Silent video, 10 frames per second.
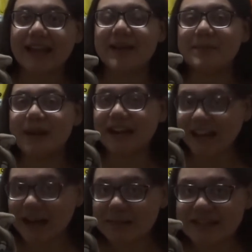Money
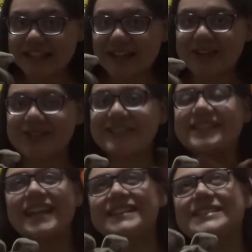comes and goes.
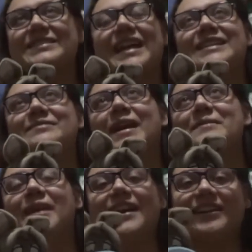That's my
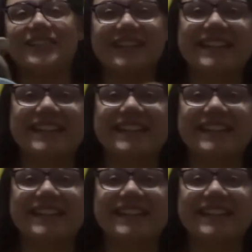motto.